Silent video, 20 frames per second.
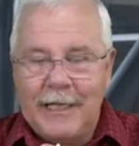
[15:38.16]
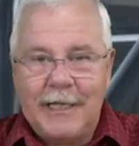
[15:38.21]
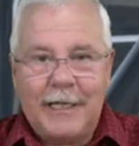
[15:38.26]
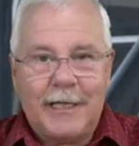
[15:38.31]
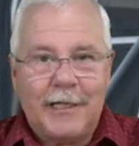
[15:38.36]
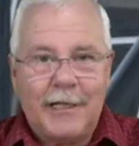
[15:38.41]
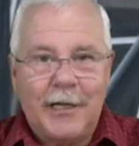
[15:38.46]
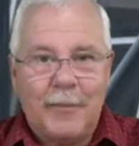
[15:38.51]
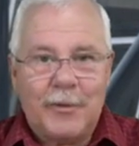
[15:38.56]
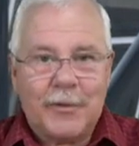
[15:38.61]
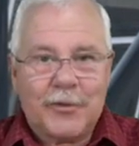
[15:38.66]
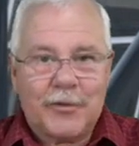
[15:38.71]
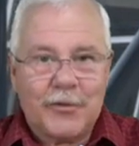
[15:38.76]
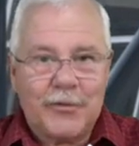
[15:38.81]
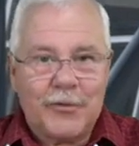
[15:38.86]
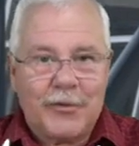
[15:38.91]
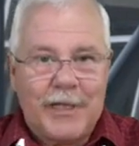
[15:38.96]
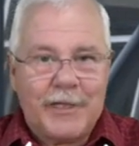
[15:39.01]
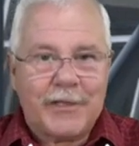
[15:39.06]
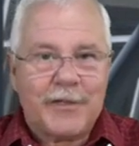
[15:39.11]
number
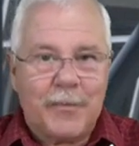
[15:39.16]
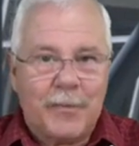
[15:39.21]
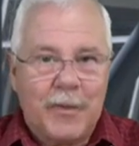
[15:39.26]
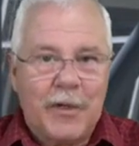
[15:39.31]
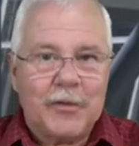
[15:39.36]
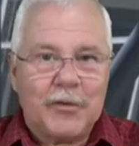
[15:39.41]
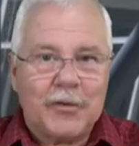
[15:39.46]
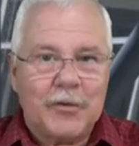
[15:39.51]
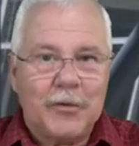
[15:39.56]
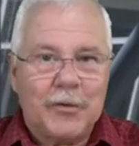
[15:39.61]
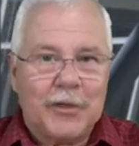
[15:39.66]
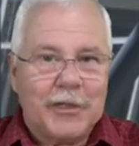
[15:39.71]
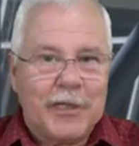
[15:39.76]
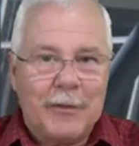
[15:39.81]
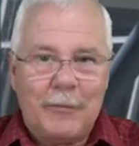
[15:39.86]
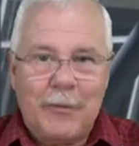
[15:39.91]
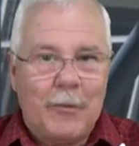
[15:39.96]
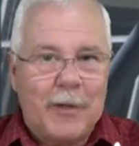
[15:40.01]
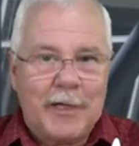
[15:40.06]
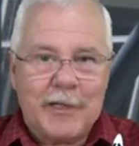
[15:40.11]
2, that's supposed to look at
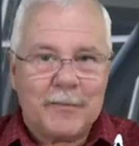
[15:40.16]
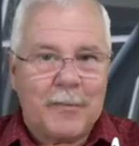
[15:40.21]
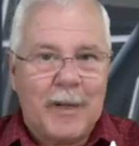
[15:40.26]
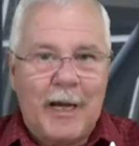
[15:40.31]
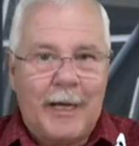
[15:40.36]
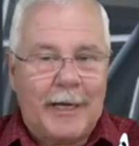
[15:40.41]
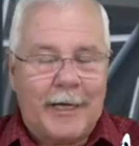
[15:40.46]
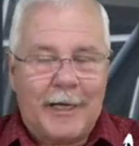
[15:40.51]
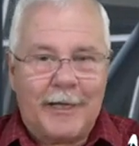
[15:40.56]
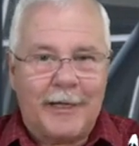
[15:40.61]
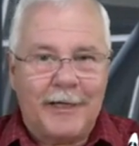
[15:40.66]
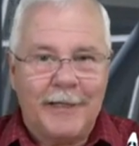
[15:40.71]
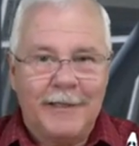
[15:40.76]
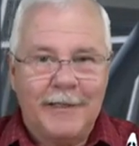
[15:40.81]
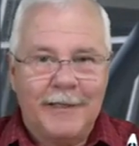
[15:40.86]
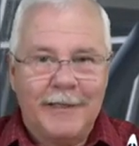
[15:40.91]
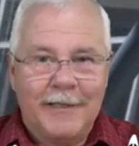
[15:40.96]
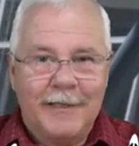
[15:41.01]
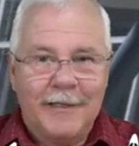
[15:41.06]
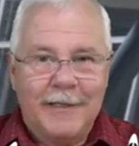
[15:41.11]
number 1 is blind.
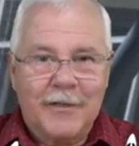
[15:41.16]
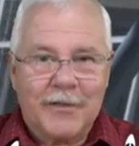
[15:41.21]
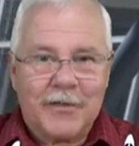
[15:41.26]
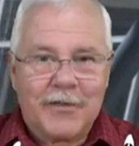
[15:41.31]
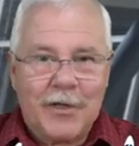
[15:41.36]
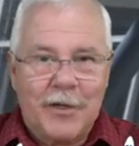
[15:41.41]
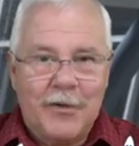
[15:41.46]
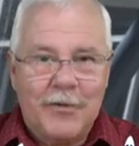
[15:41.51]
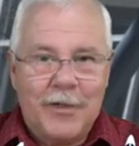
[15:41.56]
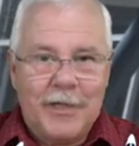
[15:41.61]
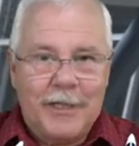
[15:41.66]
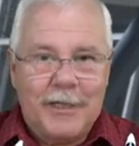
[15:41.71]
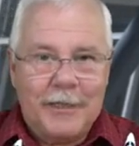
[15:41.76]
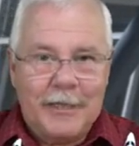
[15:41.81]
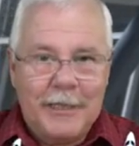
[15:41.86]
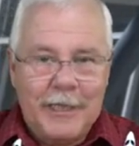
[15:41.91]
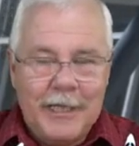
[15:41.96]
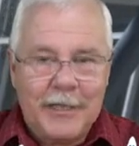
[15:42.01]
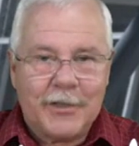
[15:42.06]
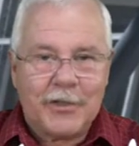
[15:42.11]
So in
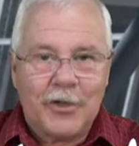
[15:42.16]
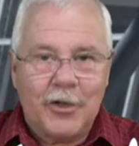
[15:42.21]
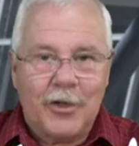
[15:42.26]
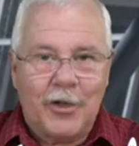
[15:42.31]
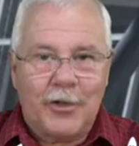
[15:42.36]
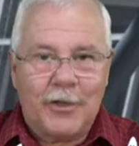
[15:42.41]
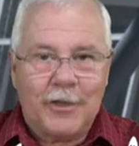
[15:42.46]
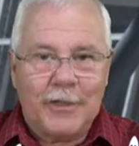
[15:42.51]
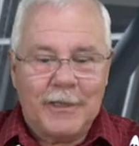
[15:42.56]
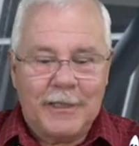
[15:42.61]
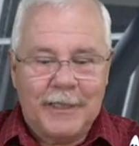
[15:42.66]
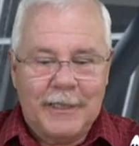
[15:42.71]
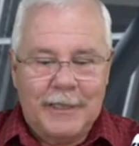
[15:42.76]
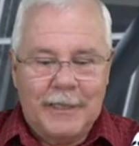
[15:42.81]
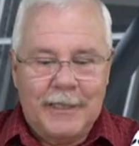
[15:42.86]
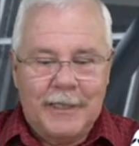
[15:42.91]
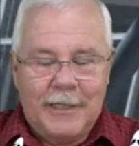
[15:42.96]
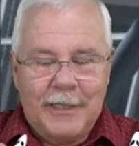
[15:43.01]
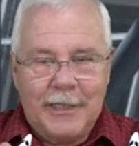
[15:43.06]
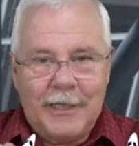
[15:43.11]
an echelon,
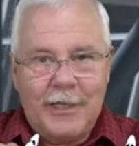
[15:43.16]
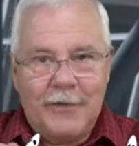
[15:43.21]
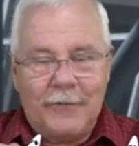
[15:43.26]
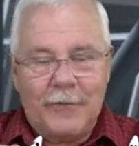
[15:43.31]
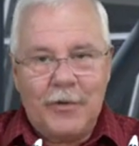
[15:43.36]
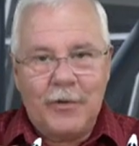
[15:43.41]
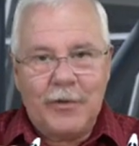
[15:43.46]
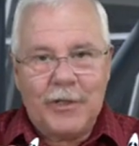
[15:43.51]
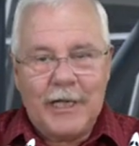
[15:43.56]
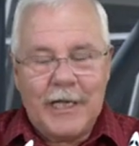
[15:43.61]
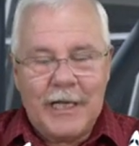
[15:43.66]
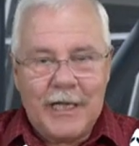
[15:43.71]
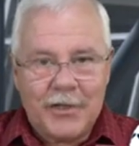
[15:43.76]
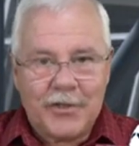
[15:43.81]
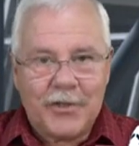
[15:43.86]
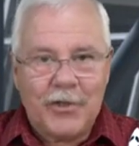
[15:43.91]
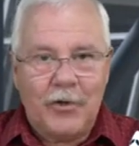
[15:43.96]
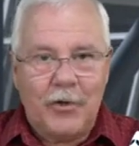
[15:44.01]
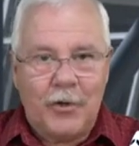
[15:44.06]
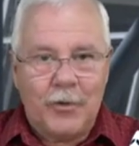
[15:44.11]
if you're an
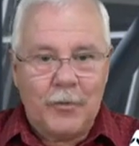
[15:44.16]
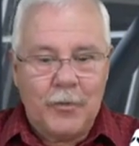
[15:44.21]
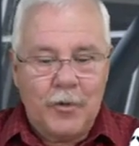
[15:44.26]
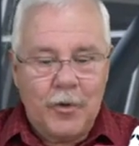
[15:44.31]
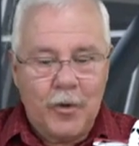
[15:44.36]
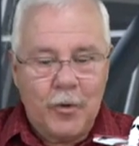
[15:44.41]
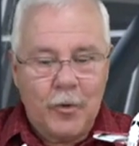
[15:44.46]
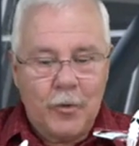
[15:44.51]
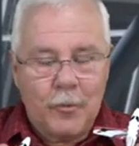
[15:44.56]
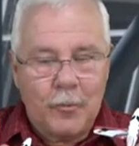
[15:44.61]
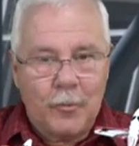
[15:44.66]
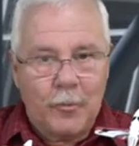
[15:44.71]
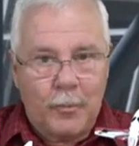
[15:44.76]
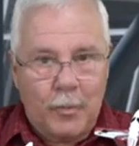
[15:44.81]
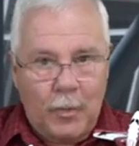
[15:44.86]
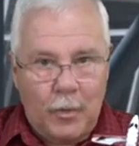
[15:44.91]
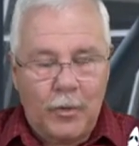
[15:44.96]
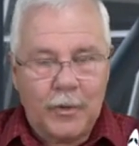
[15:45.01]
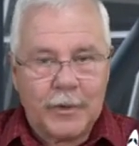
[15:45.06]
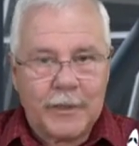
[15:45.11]
echelon
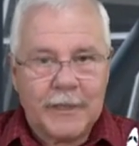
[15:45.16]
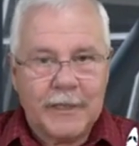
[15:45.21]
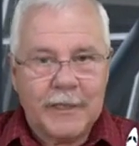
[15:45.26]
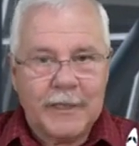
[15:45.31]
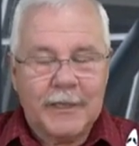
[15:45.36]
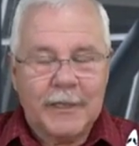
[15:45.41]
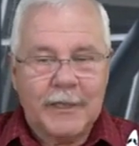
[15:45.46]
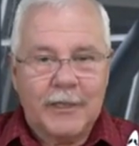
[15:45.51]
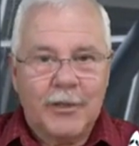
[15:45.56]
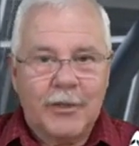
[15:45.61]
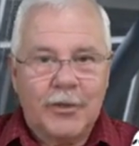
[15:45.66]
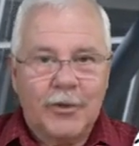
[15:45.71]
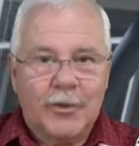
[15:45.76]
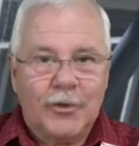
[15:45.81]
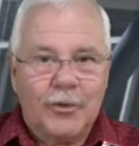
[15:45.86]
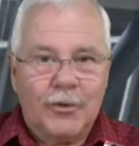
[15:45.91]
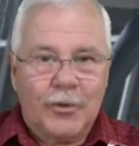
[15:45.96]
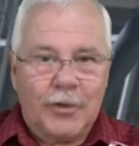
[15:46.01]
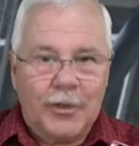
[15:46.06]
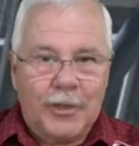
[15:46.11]
port,
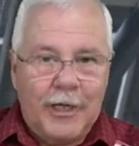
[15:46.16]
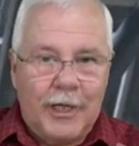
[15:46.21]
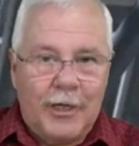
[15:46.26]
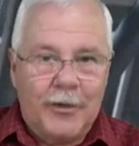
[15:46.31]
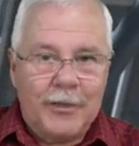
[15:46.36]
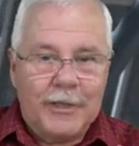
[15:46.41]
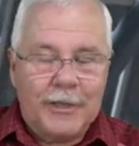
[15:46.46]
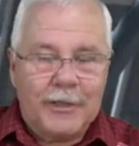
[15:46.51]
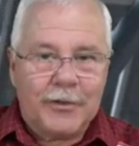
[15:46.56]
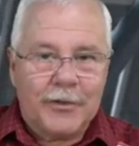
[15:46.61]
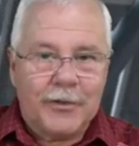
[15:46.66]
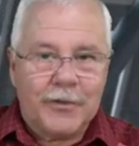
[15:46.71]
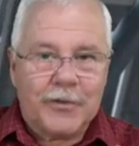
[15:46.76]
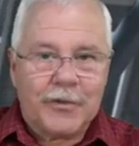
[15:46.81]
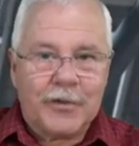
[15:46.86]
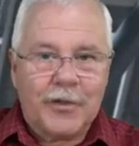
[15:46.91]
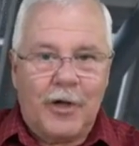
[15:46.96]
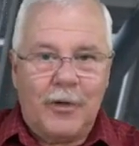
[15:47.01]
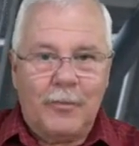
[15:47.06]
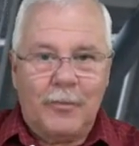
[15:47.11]
you can only turn
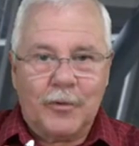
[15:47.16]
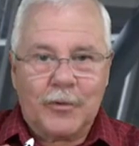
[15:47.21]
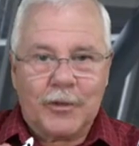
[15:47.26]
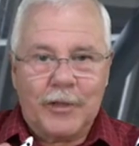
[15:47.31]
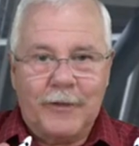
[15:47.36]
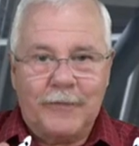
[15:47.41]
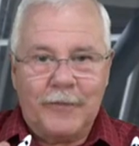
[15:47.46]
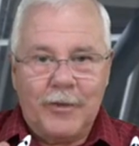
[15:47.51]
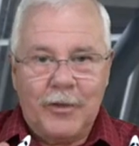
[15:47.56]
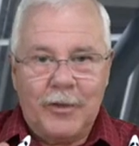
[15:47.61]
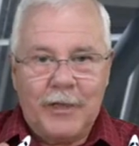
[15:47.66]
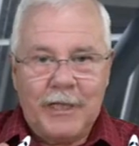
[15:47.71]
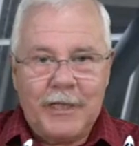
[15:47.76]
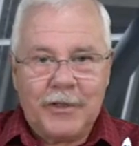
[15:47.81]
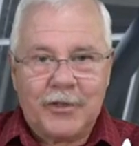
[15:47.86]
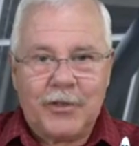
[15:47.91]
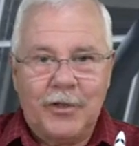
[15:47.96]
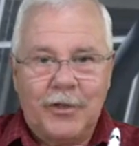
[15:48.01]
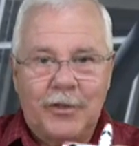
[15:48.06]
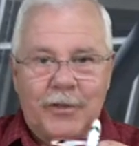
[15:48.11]
starboard. If you're
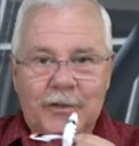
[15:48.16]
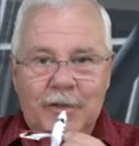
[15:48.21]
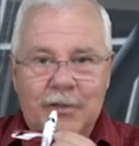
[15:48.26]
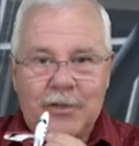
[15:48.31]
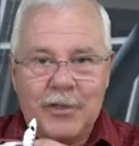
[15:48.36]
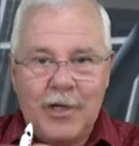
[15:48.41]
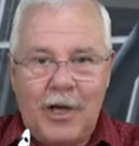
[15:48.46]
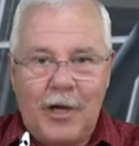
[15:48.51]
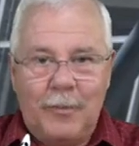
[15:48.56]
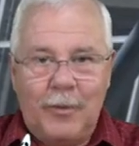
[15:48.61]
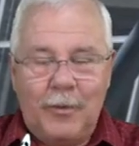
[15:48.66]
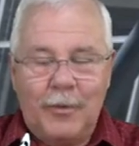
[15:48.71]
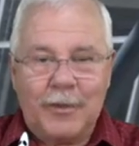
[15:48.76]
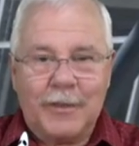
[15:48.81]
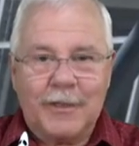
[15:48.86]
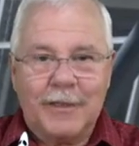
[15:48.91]
echelon starboard,